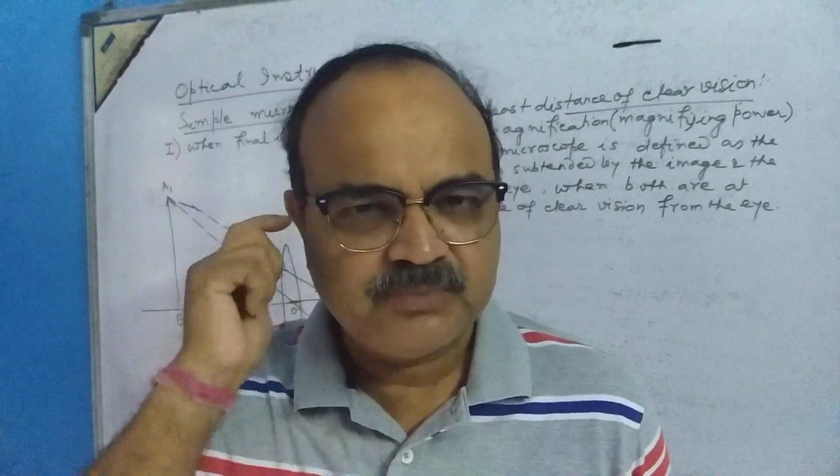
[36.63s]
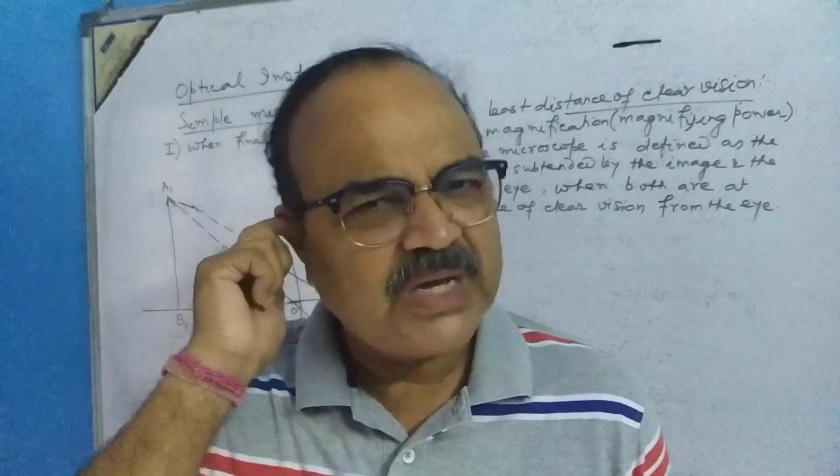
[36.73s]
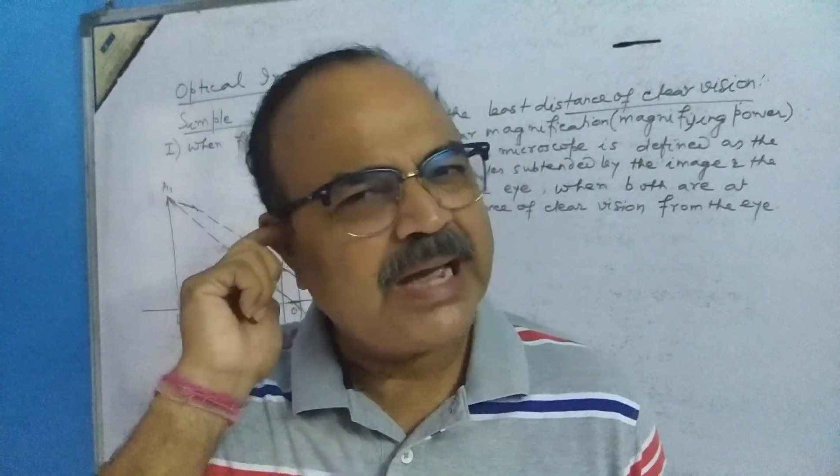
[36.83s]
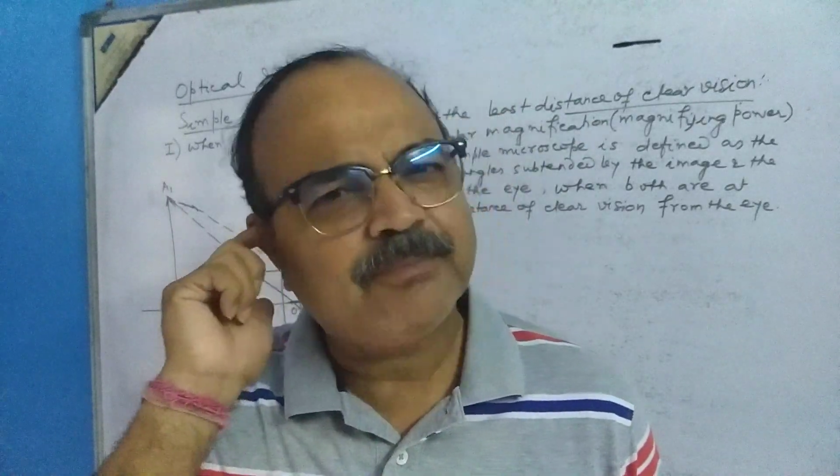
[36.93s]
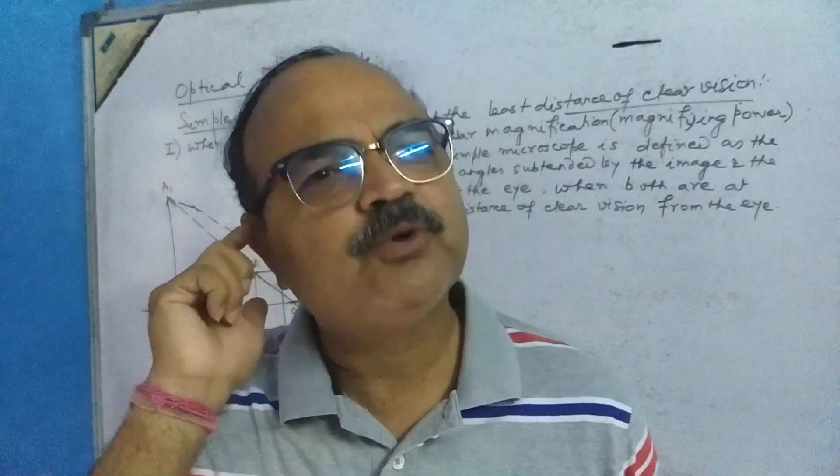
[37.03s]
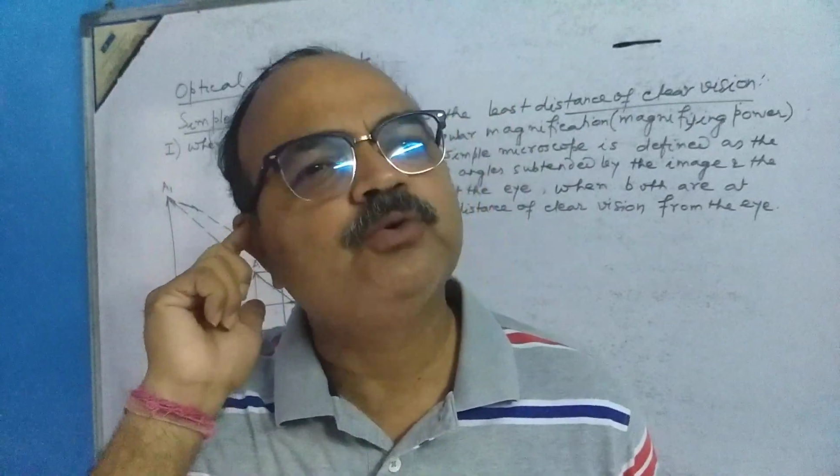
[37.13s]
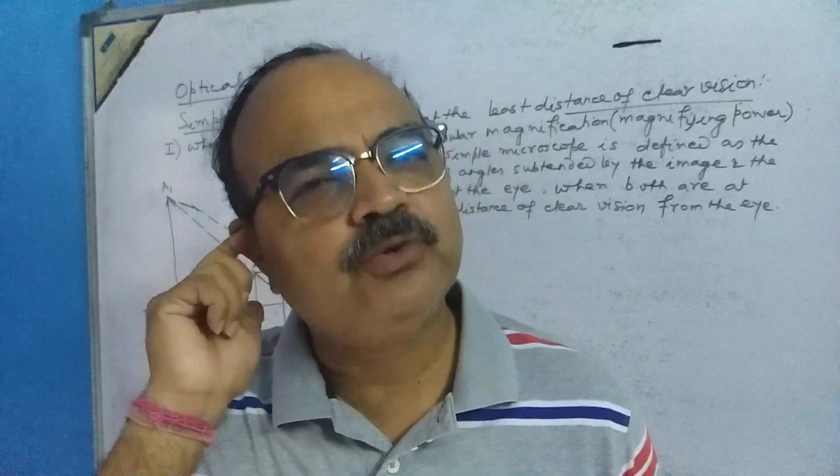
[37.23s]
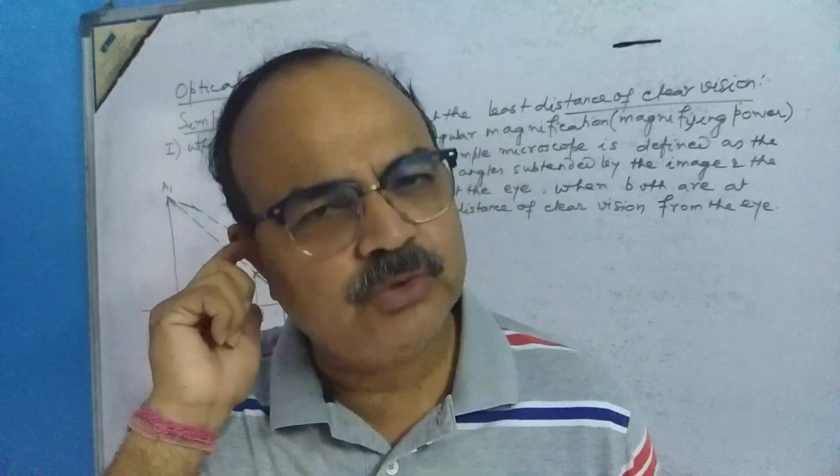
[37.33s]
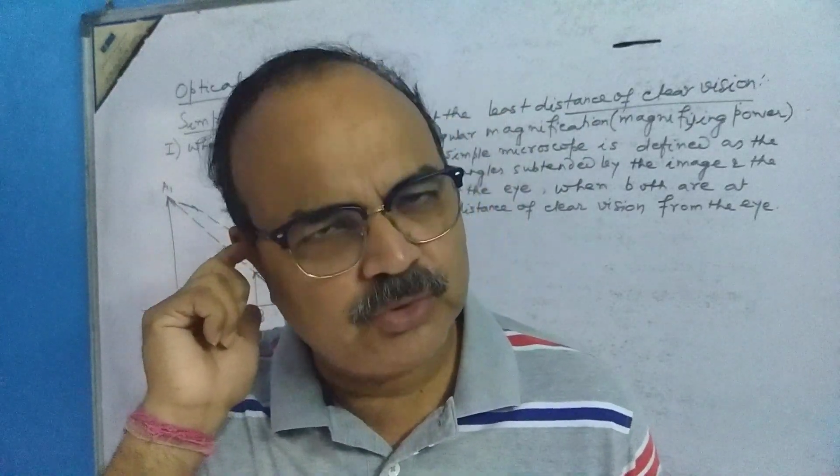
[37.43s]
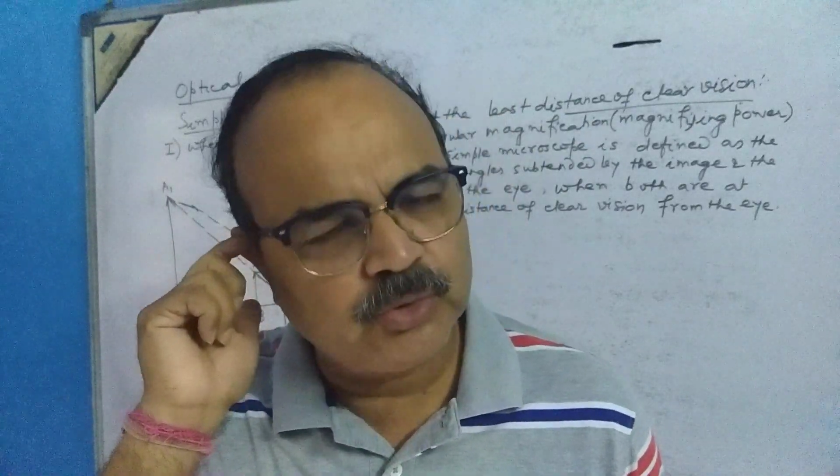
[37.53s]
I have
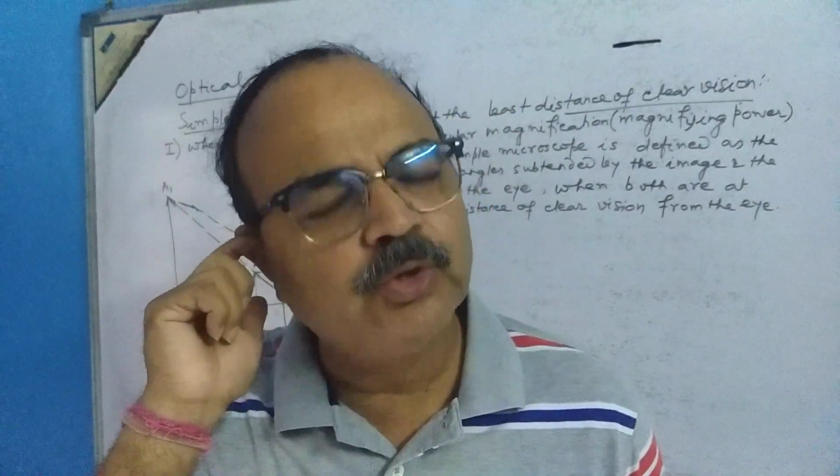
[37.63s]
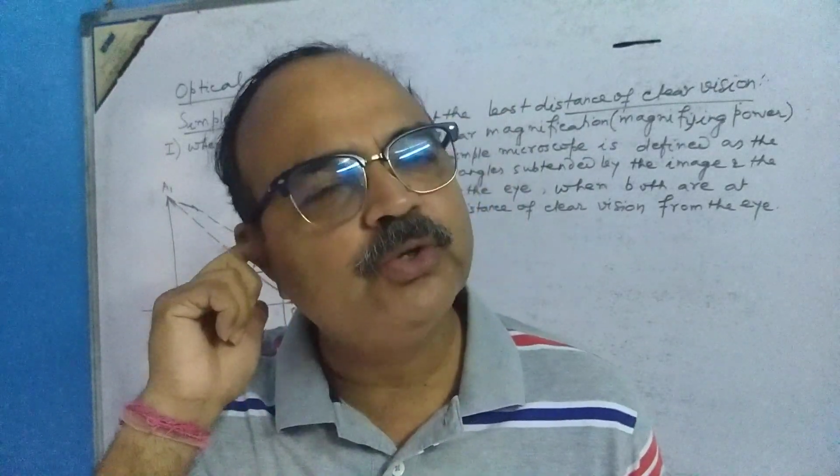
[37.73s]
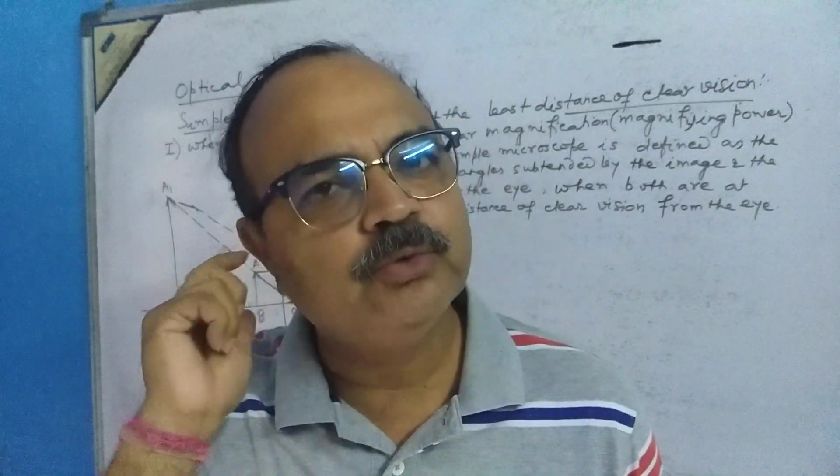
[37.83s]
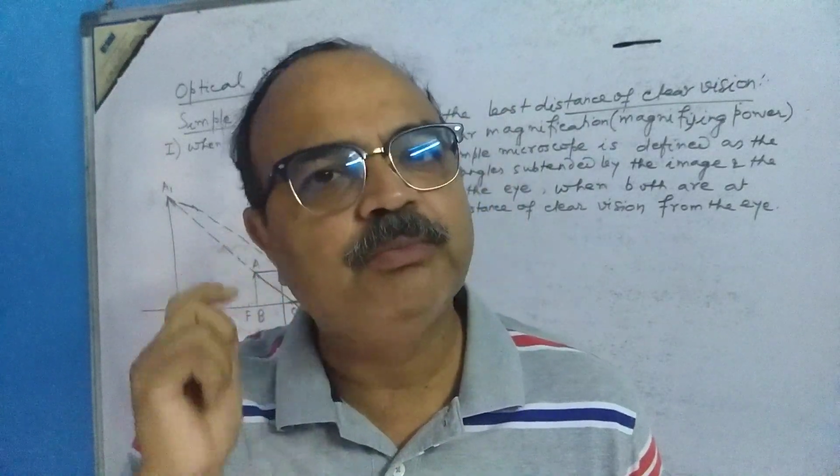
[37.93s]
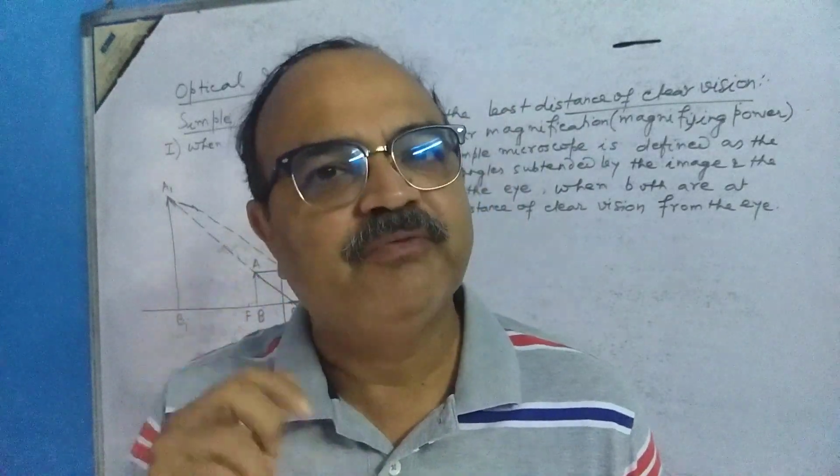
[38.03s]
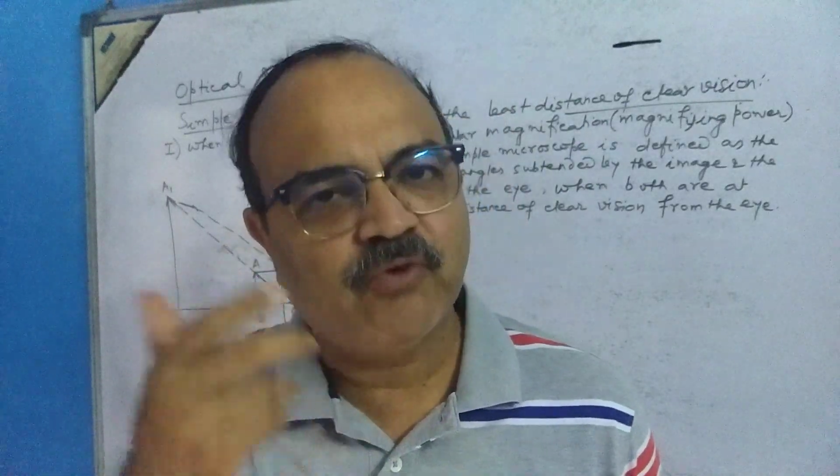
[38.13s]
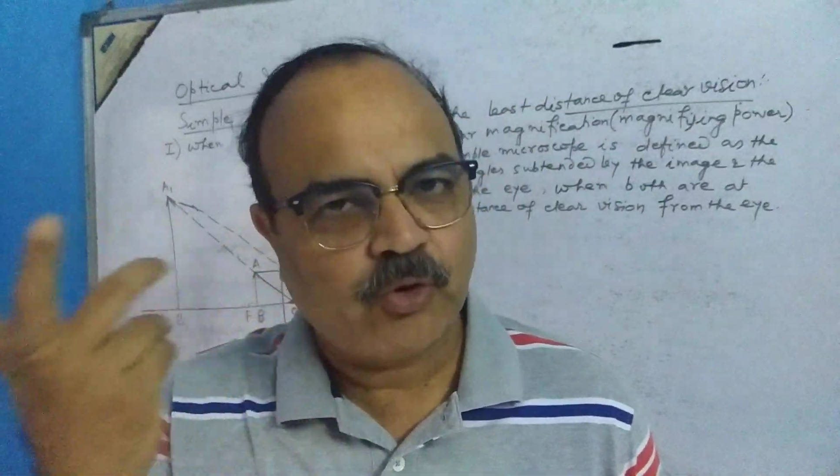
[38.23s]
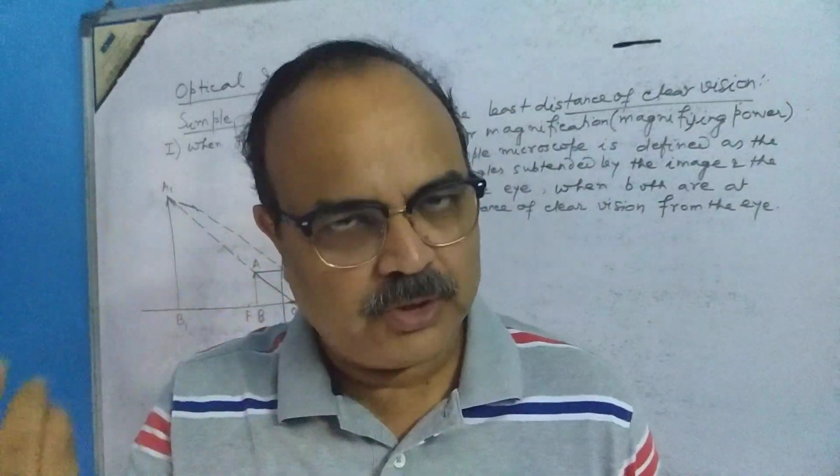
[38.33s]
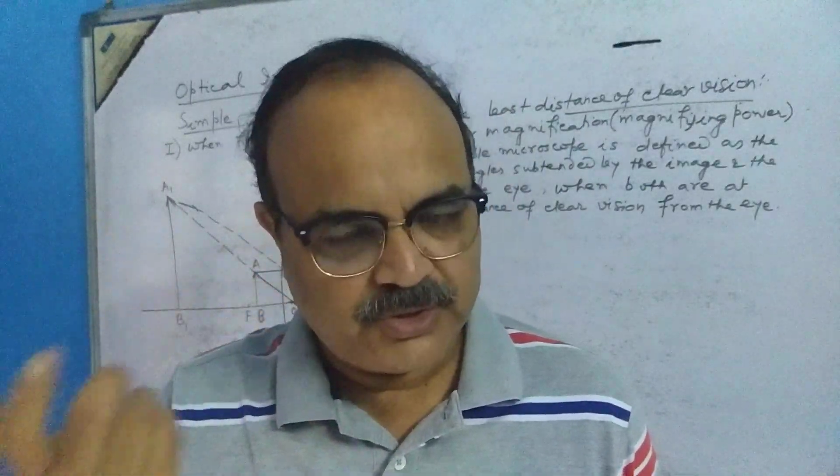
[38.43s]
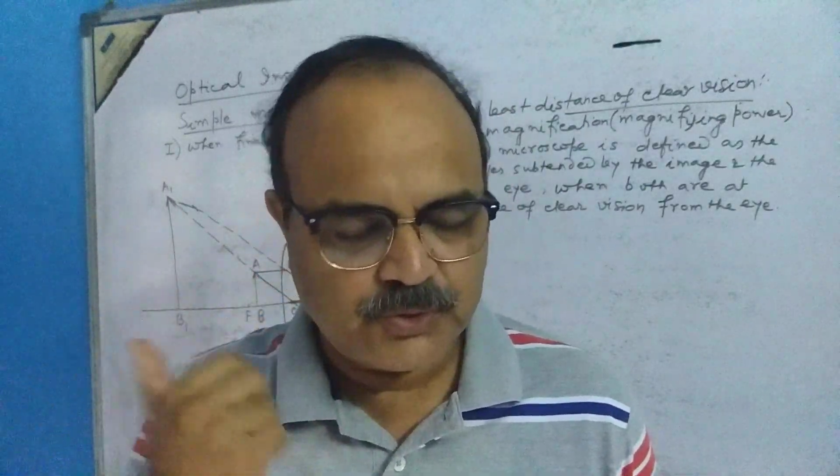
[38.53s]
told you before
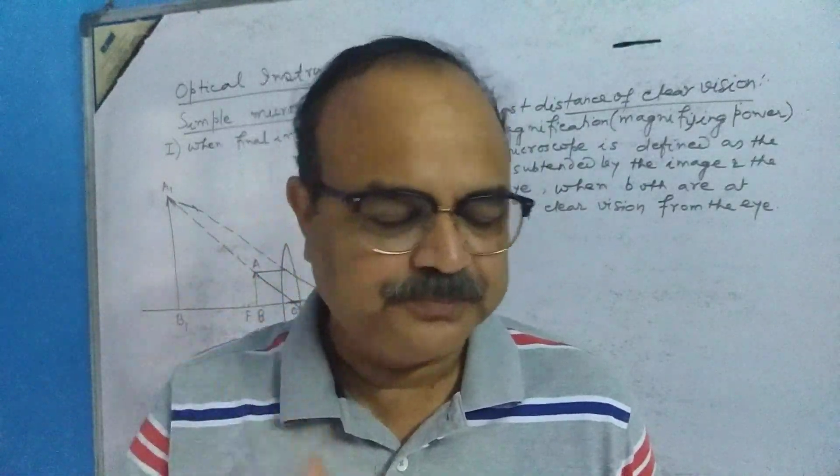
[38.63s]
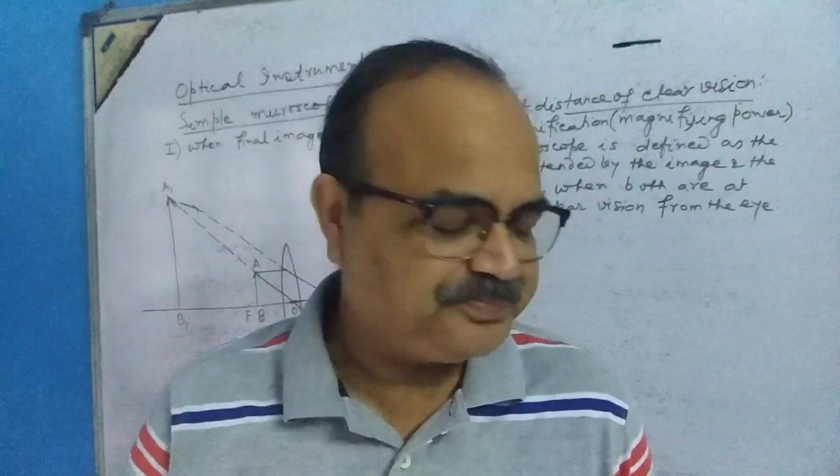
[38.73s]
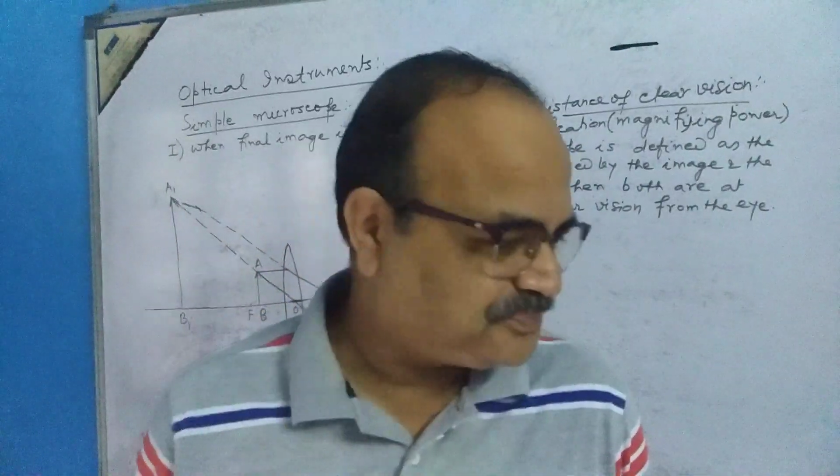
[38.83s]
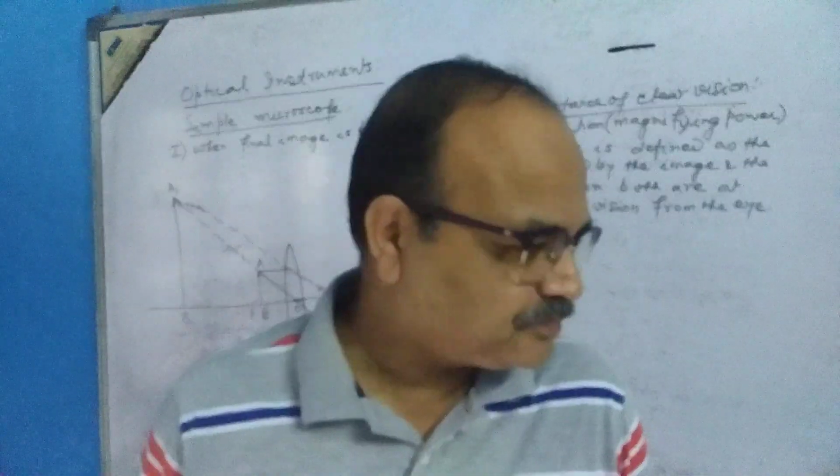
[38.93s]
also.